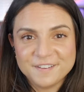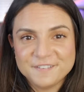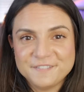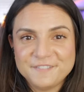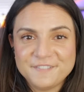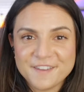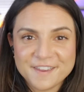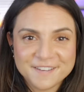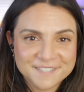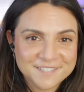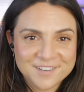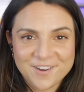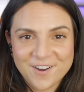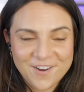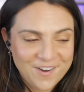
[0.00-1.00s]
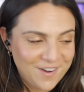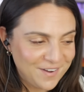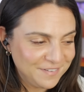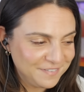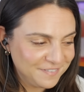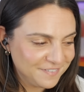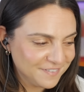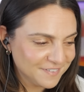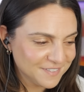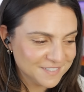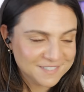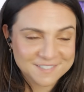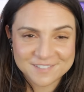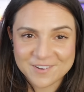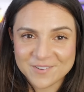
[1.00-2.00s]
Face off.
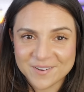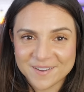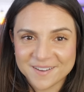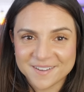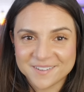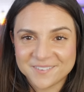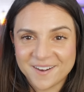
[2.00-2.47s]
So good,